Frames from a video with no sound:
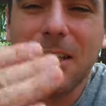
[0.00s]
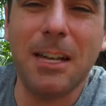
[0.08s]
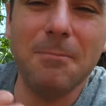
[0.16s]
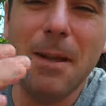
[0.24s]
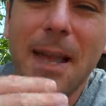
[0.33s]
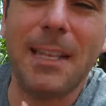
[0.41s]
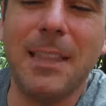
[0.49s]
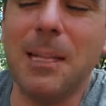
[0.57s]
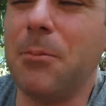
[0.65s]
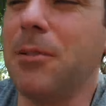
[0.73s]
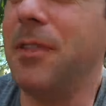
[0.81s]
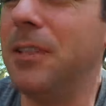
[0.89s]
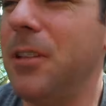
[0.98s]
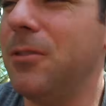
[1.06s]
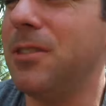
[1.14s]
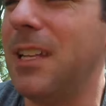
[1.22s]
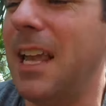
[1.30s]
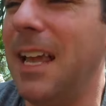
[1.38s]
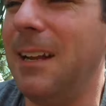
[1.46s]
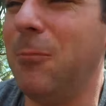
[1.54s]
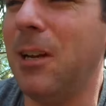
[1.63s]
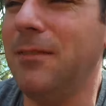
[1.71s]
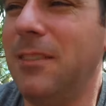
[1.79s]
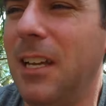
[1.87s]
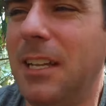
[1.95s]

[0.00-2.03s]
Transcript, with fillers: cutting back number of videos, and what I've